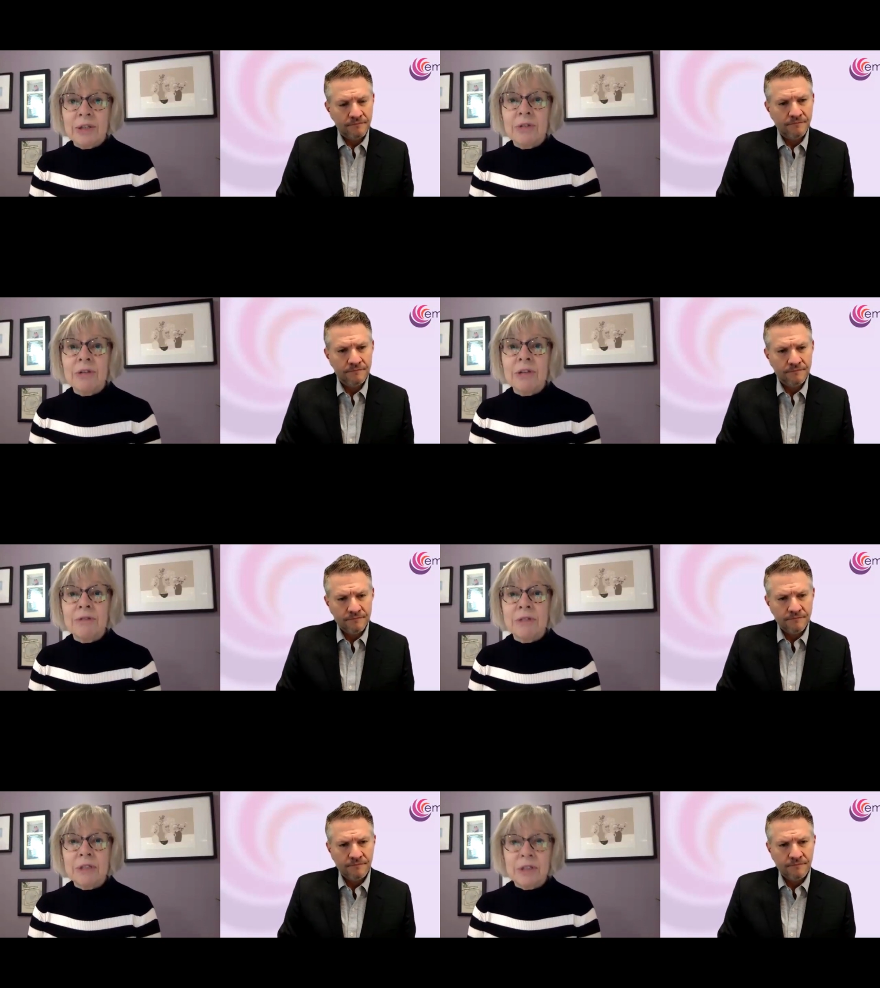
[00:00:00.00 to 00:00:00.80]
Speaker 1: The
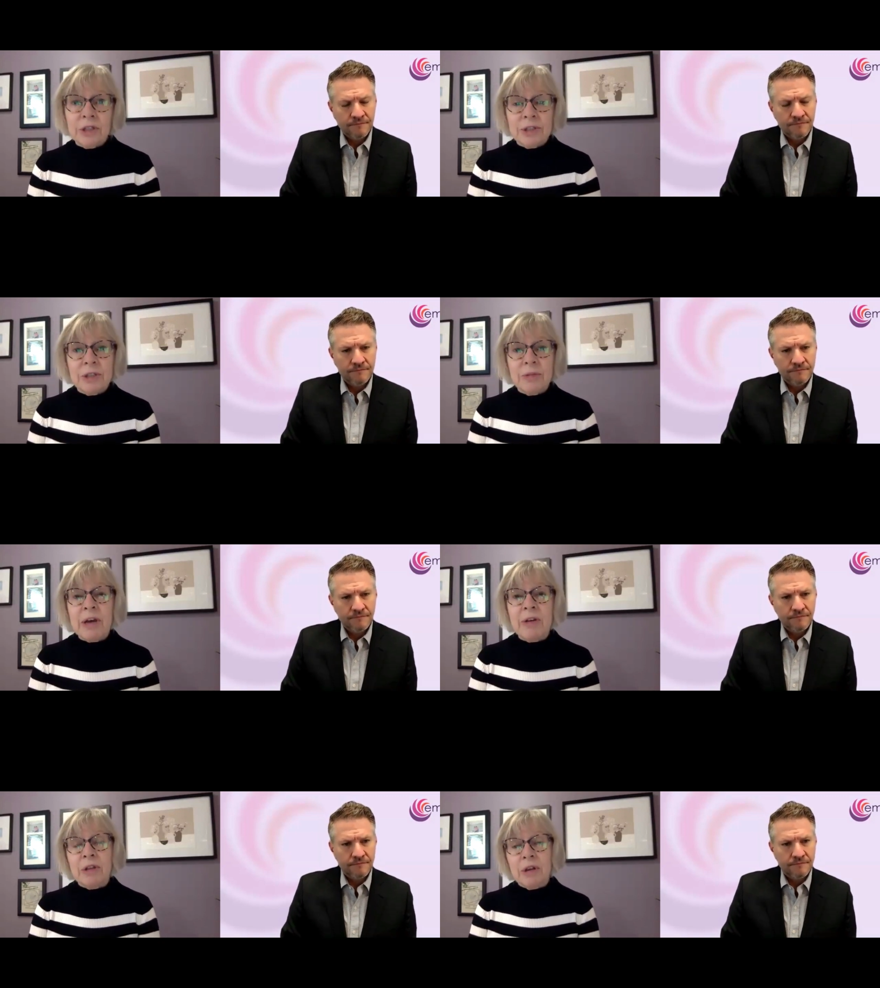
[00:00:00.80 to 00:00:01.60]
grief isn't just
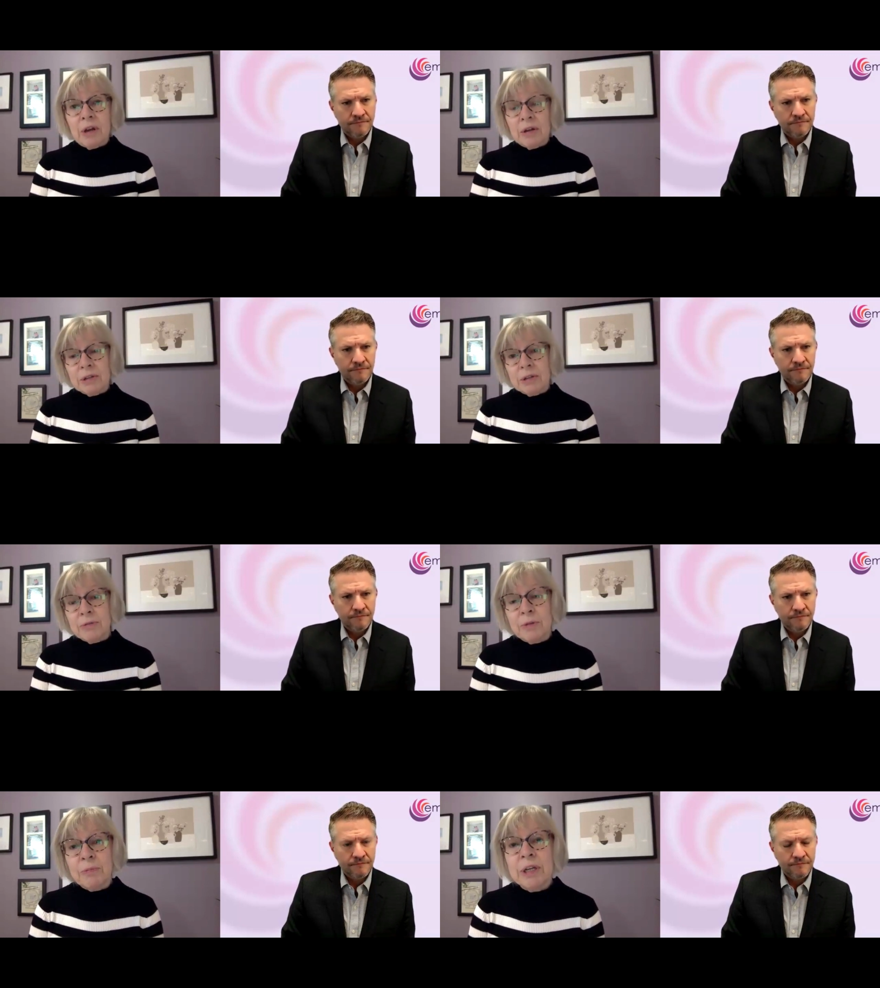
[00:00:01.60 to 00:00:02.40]
about the loss
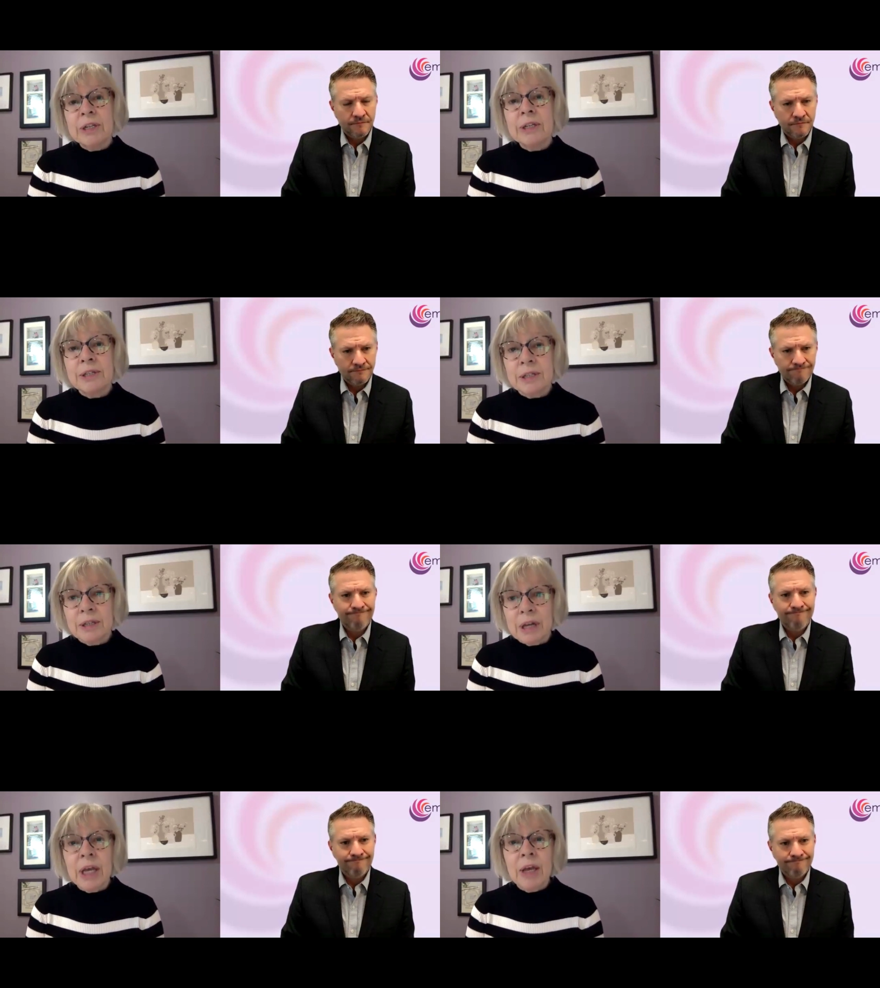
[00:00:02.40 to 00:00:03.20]
of the
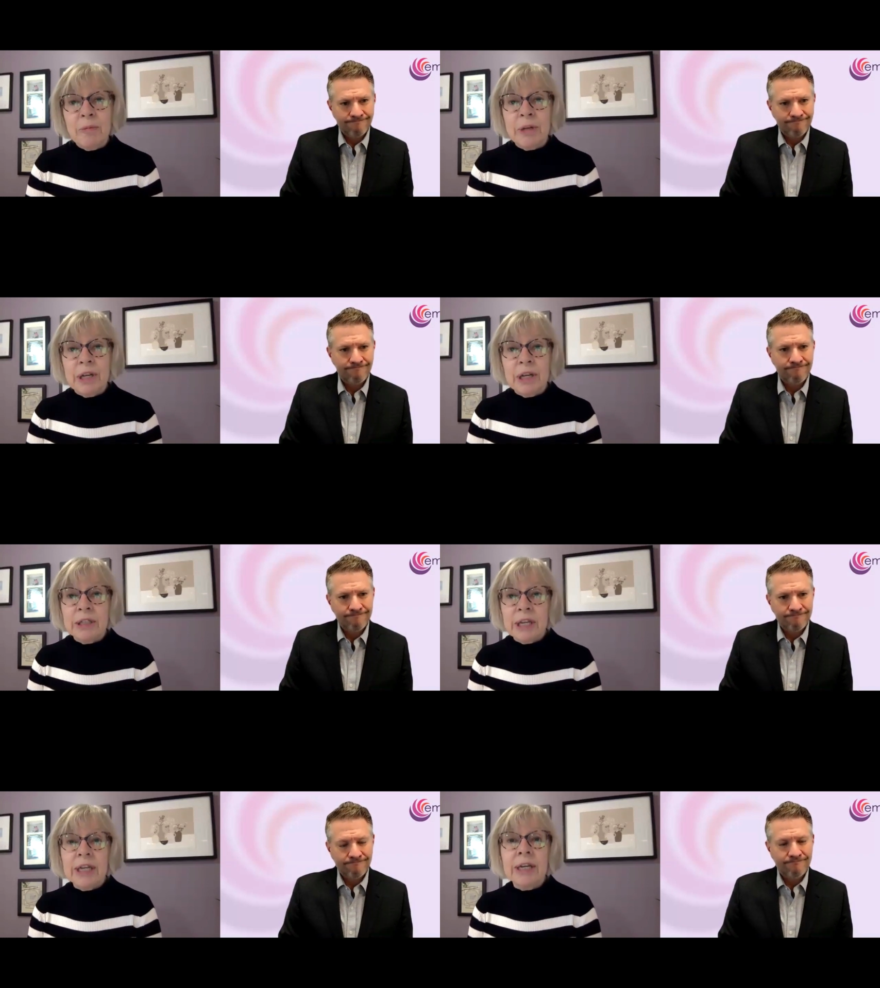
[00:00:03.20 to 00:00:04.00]
person, but
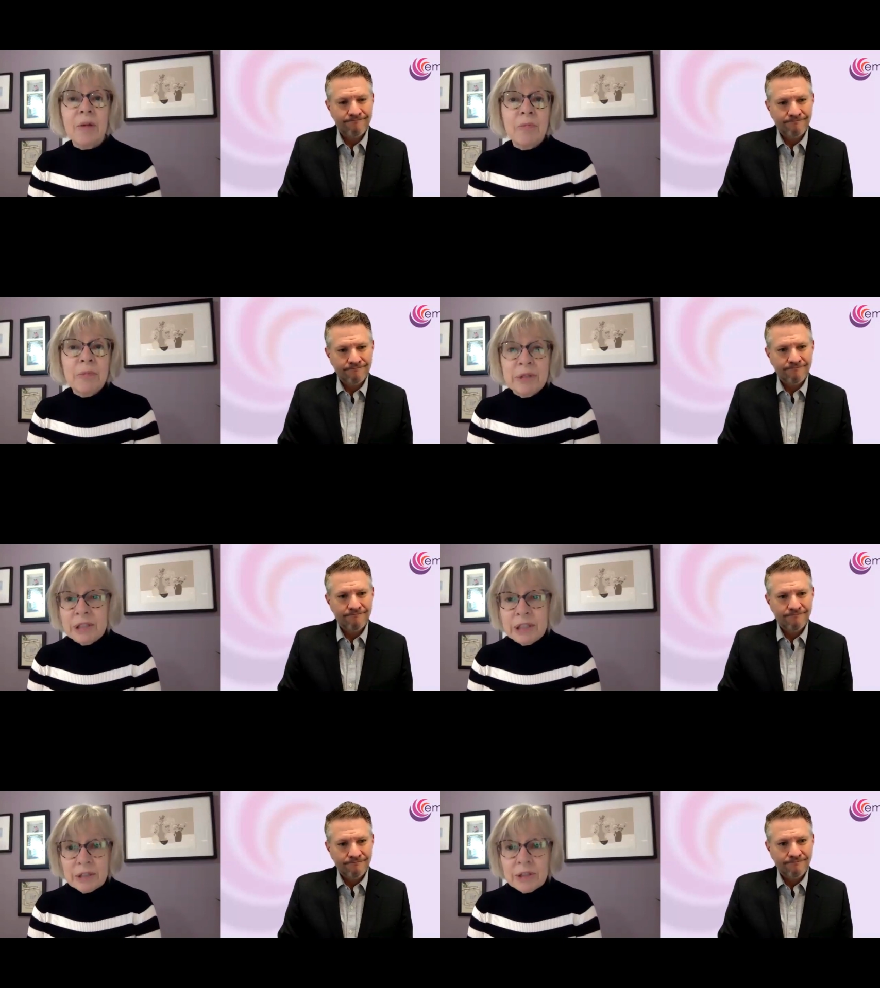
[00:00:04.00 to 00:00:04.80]
it
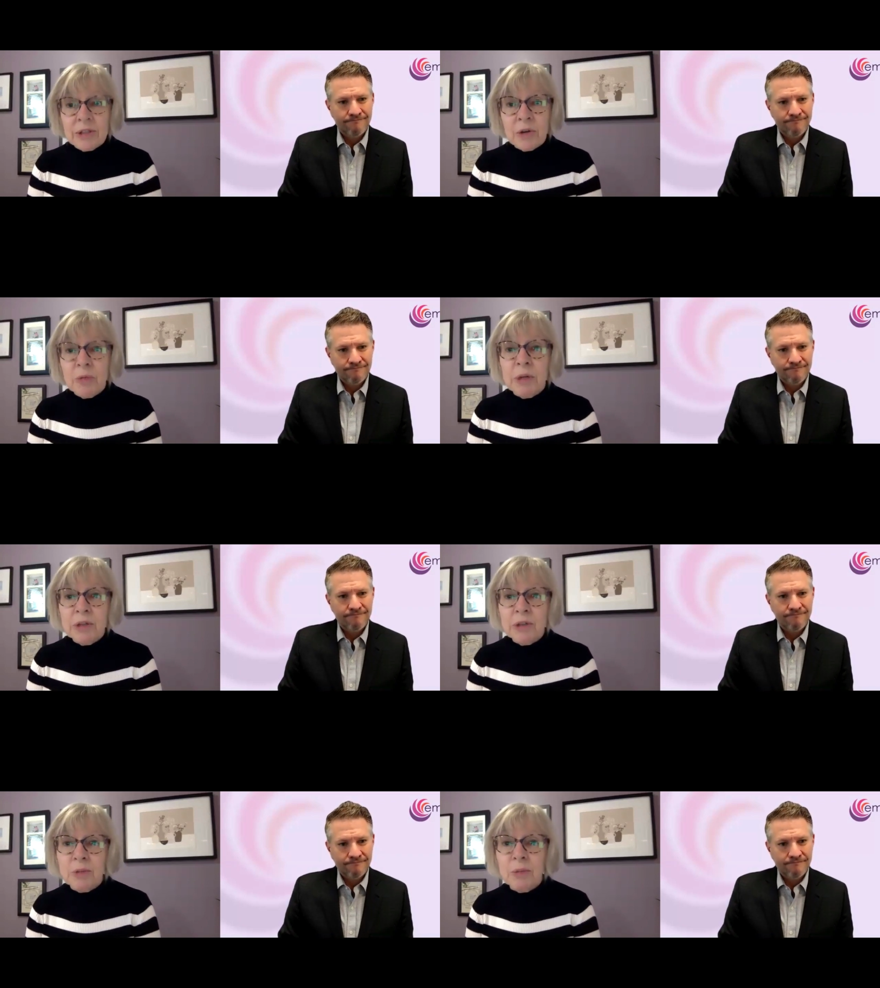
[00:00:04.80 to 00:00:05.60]
encompasses so
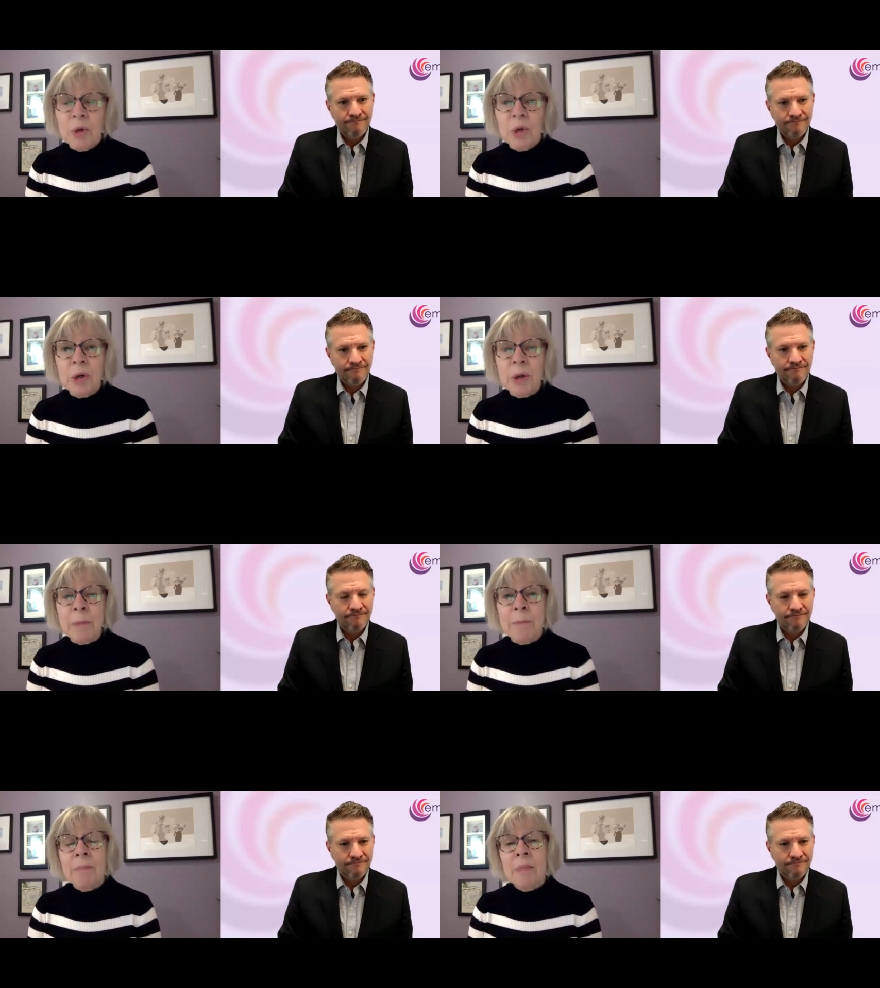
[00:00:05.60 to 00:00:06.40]
much more.
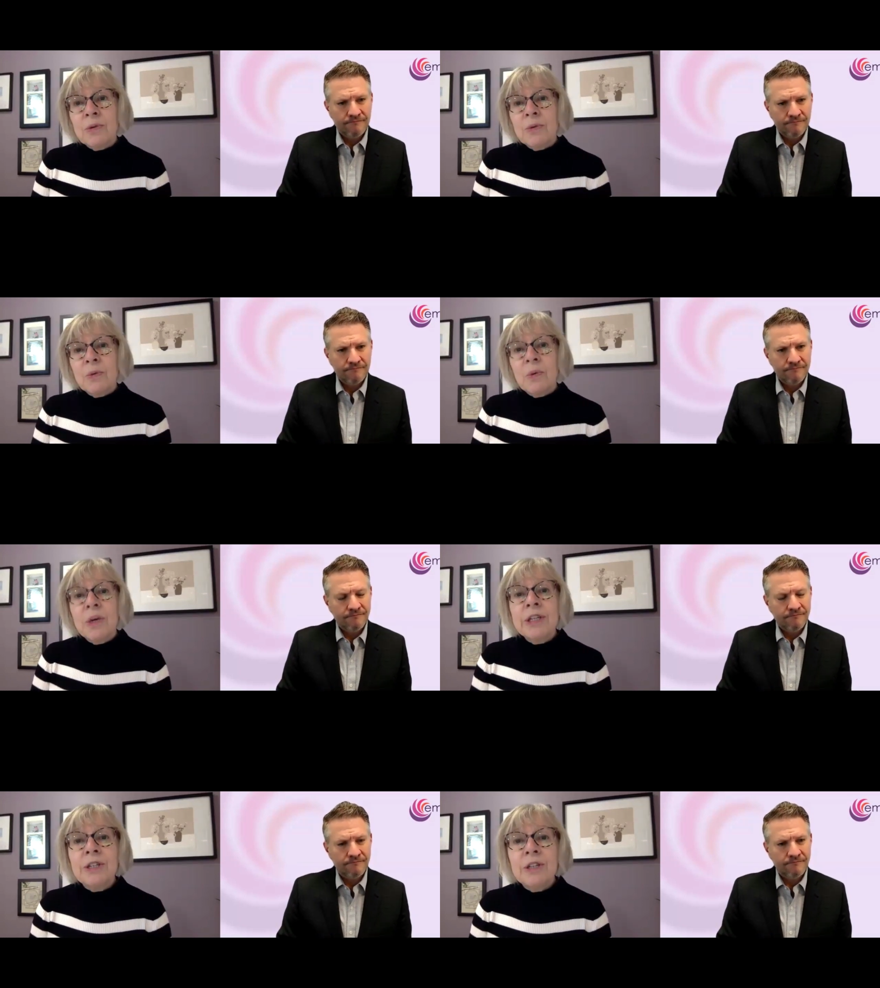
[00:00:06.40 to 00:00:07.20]
Why do